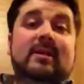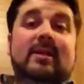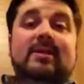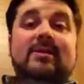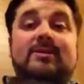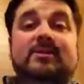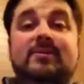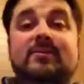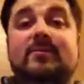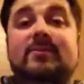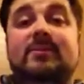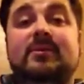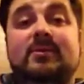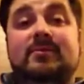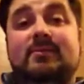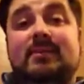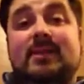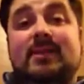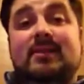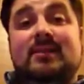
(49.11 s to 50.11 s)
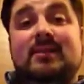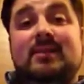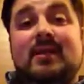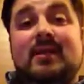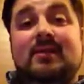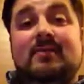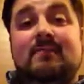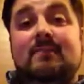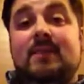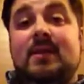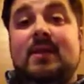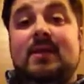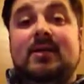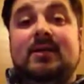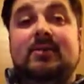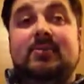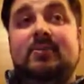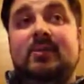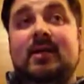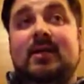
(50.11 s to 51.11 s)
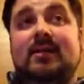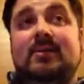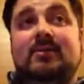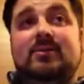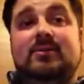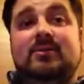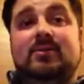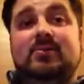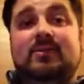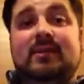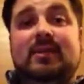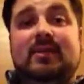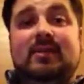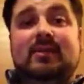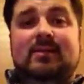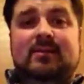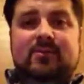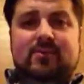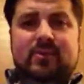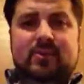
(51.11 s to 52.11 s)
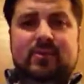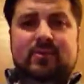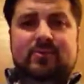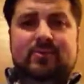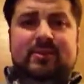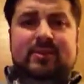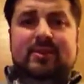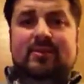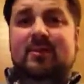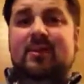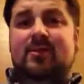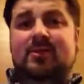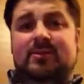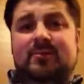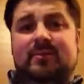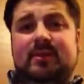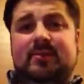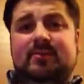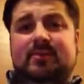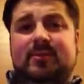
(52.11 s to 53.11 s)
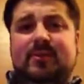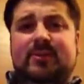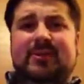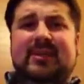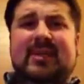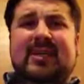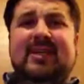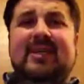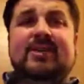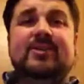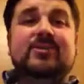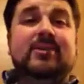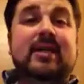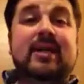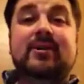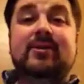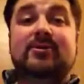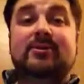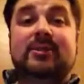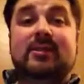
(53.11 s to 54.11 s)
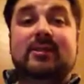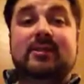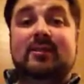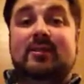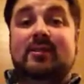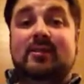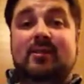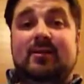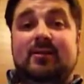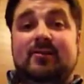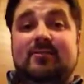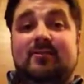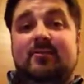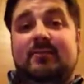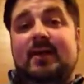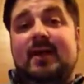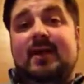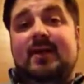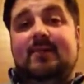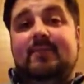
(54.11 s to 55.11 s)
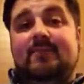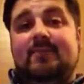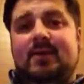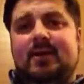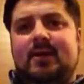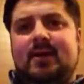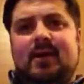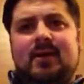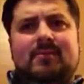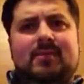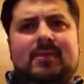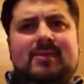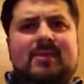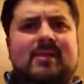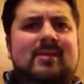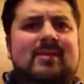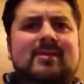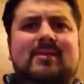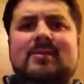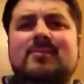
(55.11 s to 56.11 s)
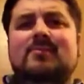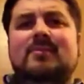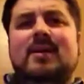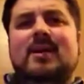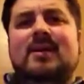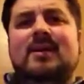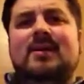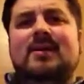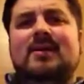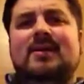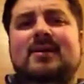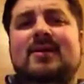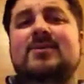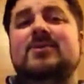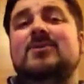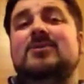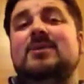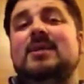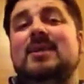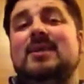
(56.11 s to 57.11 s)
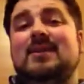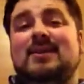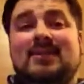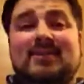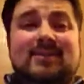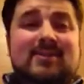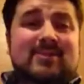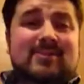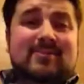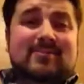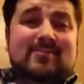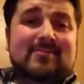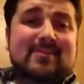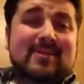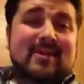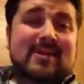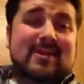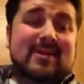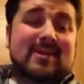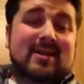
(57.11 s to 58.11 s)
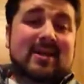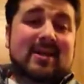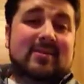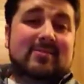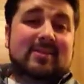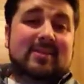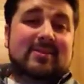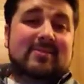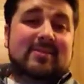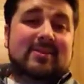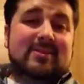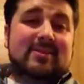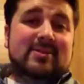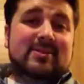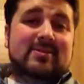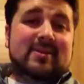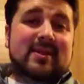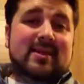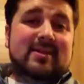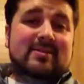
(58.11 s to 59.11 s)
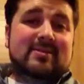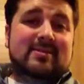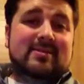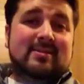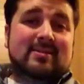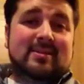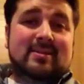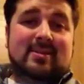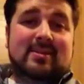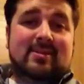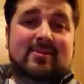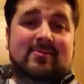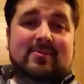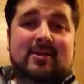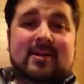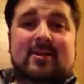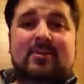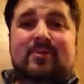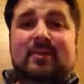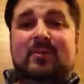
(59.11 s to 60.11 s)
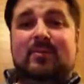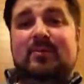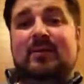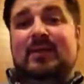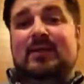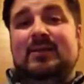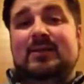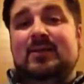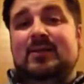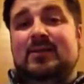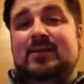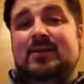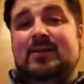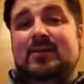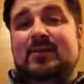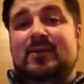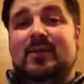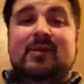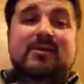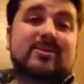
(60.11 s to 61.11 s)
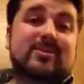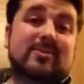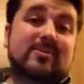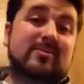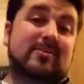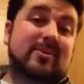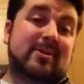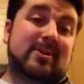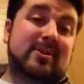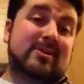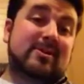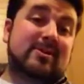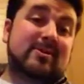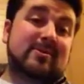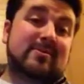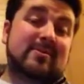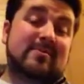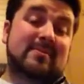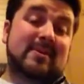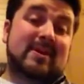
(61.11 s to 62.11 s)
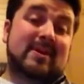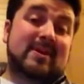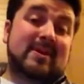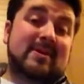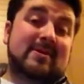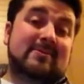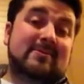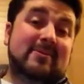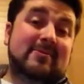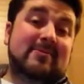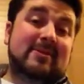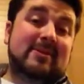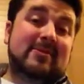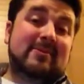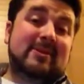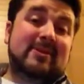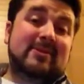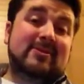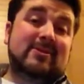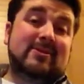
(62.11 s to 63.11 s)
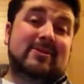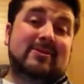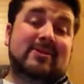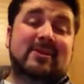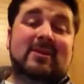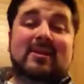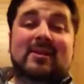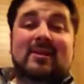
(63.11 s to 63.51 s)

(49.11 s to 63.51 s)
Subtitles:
Extroverted means that you like to be in groups and talk to people. You kind of get your energy from that. I must say, this is my understanding of the system. I believe it is correct. Other people might disagree on certain points, so feel free to research.